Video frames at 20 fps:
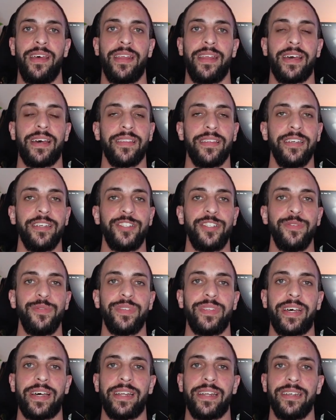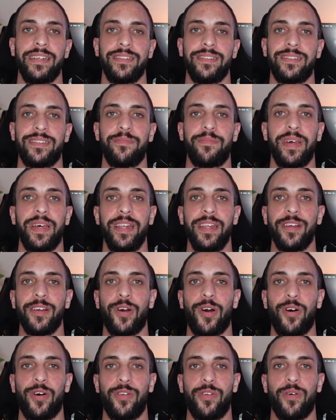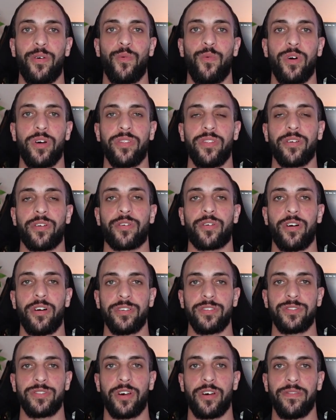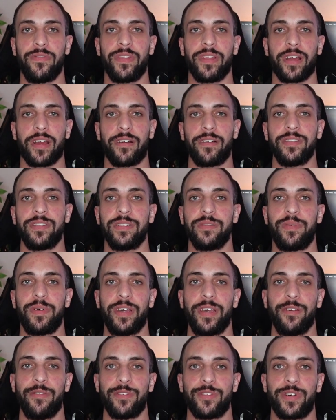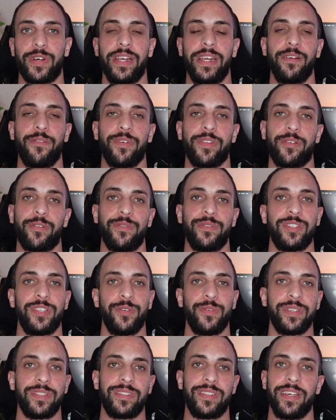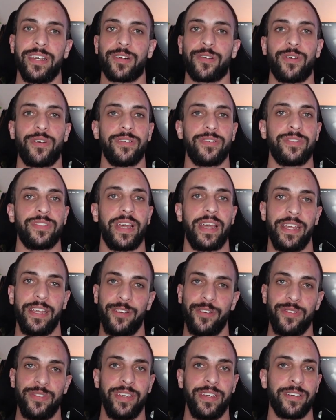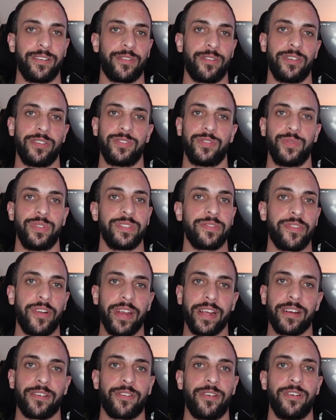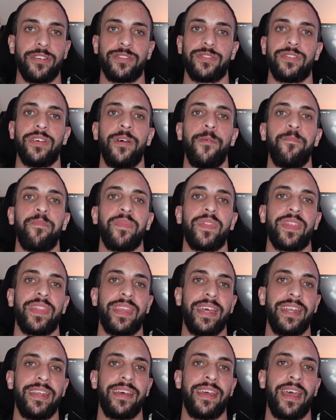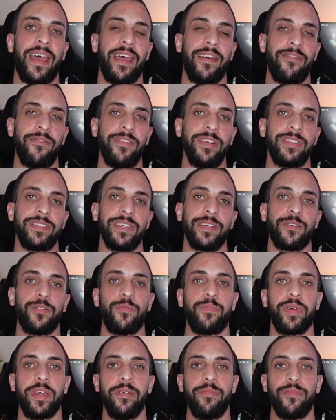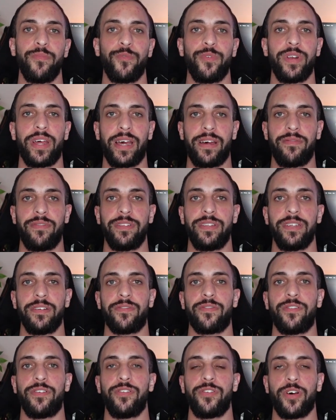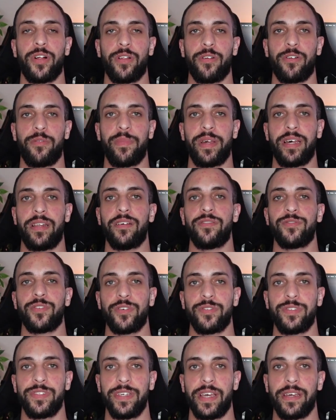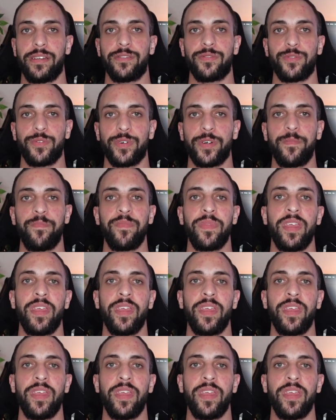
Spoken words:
Now the issue with that is, depending on what the cross of the currency pair you were trading, whether it was a USD cross, AUD cross, Swiss franc cross, then every single pip would have a different dollar amount associated to it.